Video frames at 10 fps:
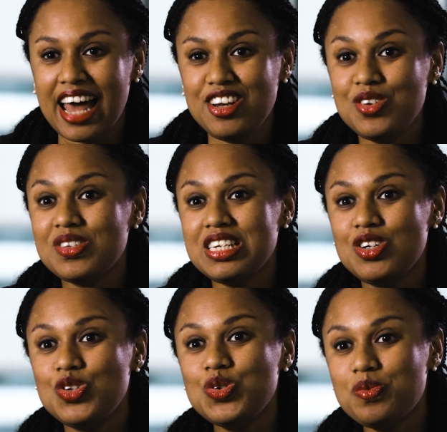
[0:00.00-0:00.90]
and using
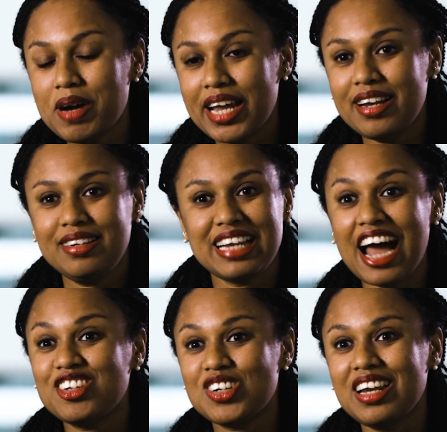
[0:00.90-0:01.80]
human
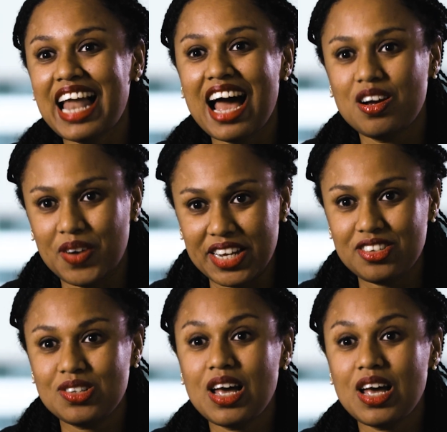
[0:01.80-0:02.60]
natural language